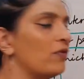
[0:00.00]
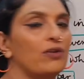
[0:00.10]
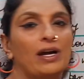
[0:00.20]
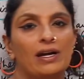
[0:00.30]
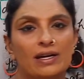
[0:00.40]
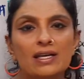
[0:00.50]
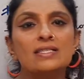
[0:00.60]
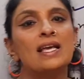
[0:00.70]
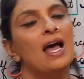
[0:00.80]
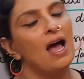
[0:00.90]
for credit
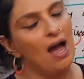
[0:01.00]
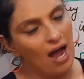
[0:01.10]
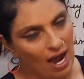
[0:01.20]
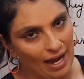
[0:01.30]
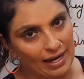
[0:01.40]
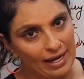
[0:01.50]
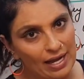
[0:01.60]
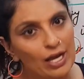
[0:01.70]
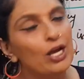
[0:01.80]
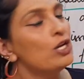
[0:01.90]
is high.
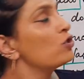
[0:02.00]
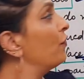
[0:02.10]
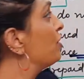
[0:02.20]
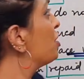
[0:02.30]
So we